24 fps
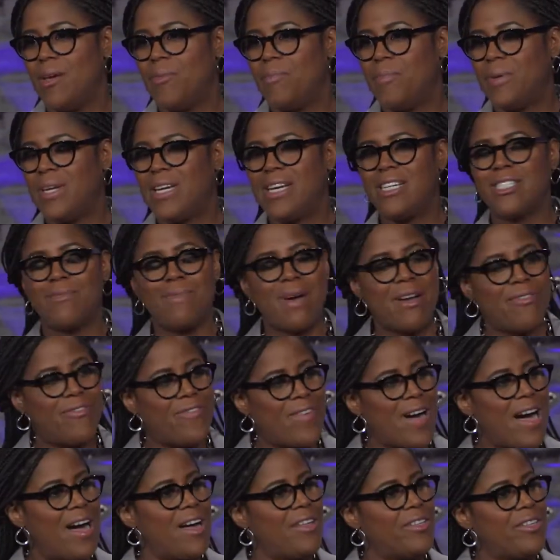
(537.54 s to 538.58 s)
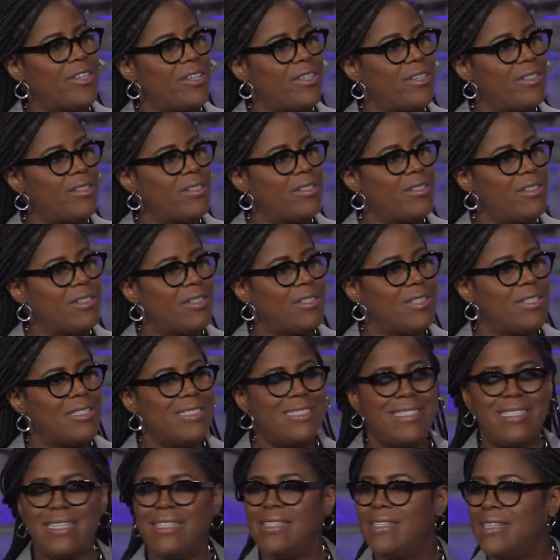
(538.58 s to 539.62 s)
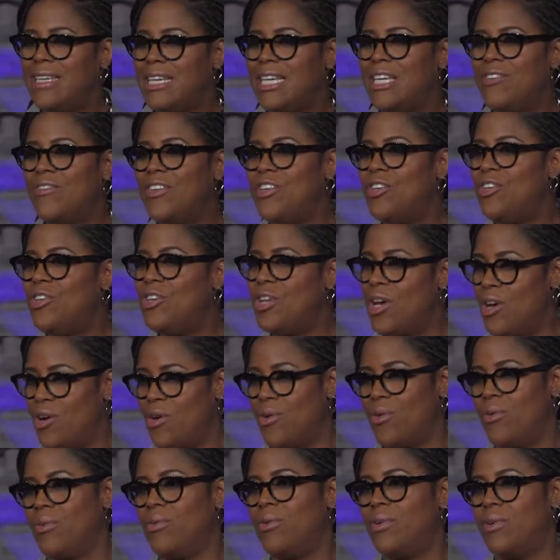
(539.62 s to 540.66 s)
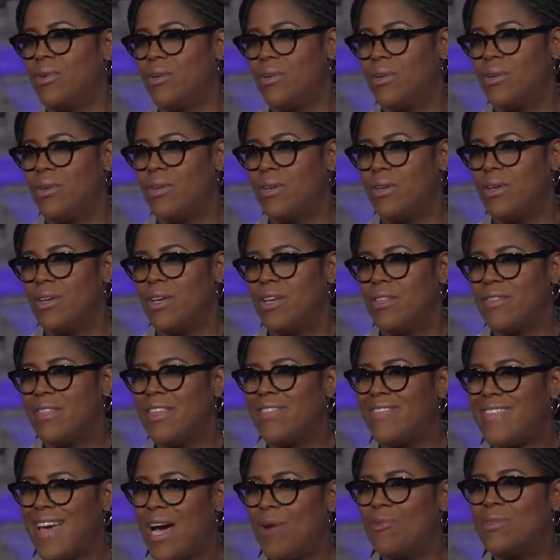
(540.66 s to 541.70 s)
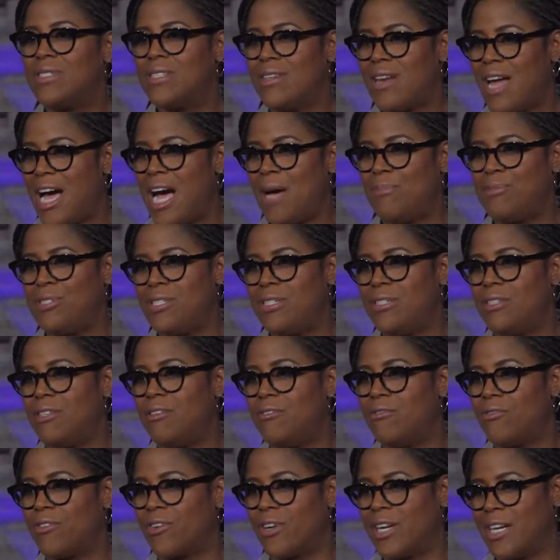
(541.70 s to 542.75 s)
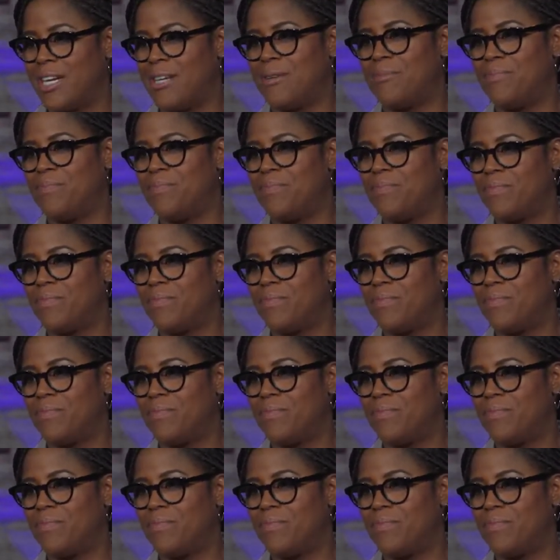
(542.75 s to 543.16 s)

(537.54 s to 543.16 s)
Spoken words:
Because my father didn't even know that that was an option for him.